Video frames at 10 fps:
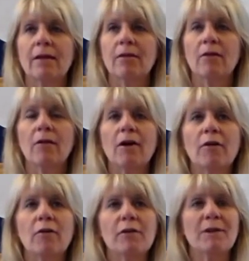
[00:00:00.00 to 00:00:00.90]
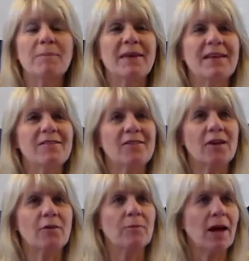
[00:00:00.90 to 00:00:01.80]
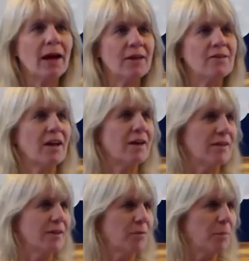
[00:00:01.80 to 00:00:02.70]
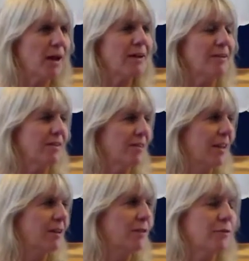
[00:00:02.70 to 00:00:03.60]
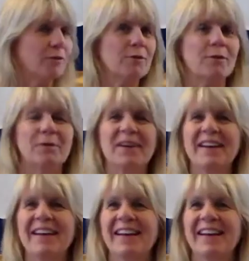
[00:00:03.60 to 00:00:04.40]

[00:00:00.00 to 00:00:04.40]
Now there are holy beings that arise out of this practice, that is true.